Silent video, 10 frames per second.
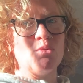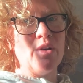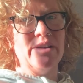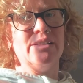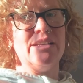
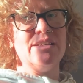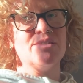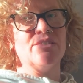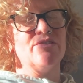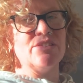royal
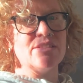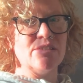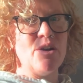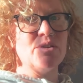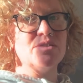ease, or if it's
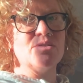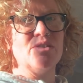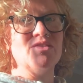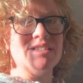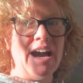lotus, or
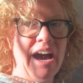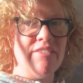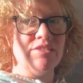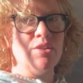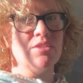if it's
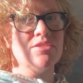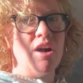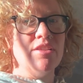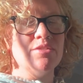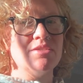half lotus,
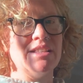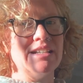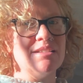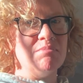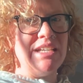all those
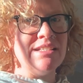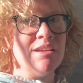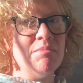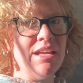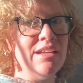things mean
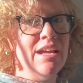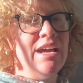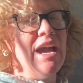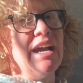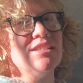something.
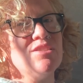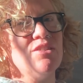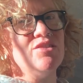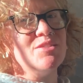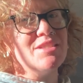And so if you